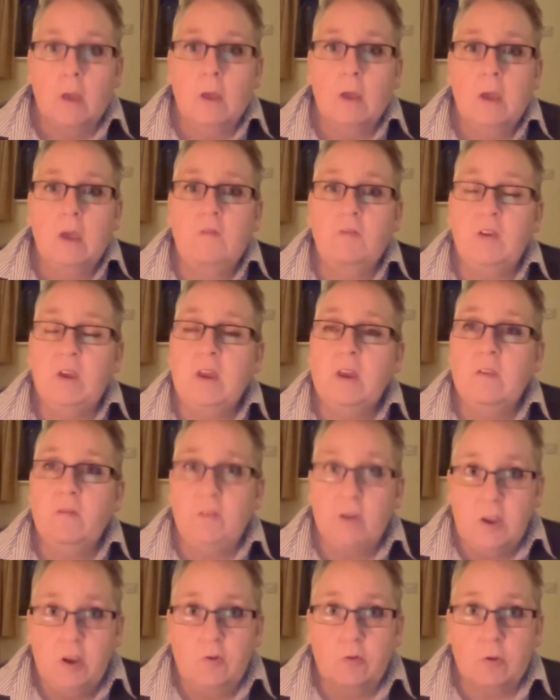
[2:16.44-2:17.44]
If
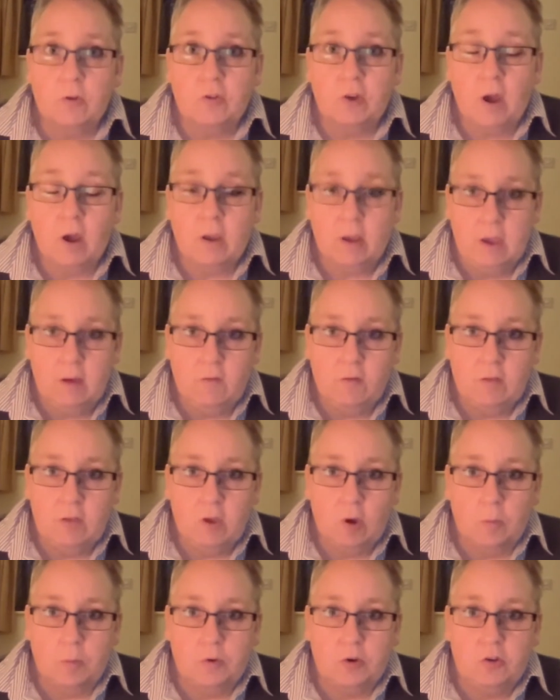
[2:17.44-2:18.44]
individuals are given the
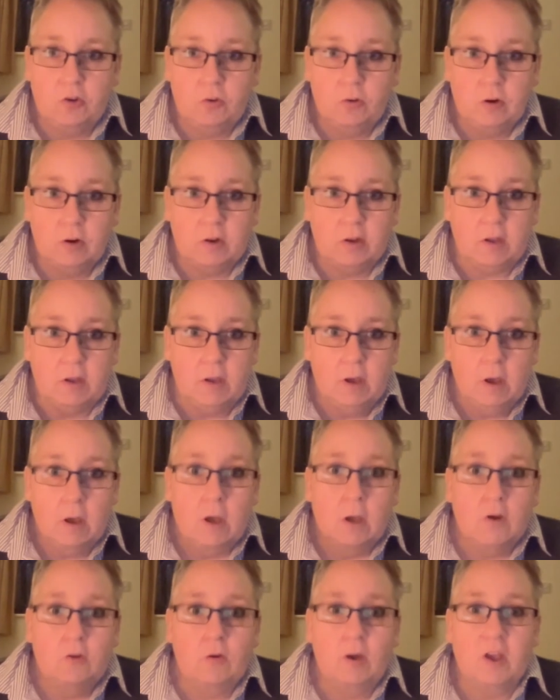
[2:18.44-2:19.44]
opportunity
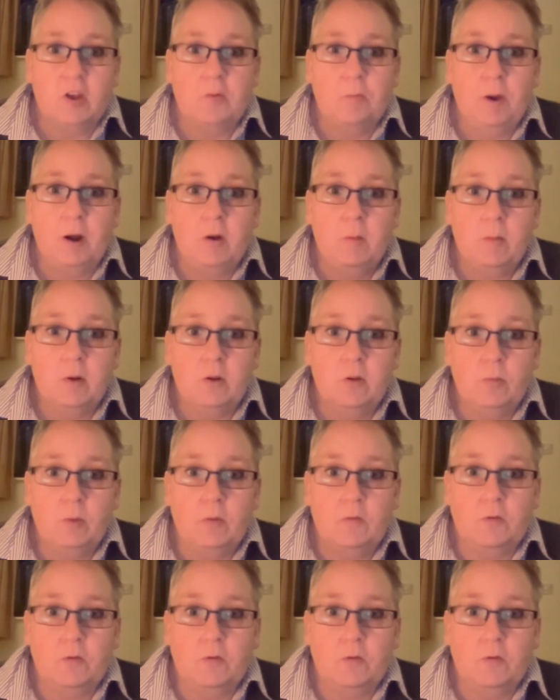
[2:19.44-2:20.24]
to experiment with,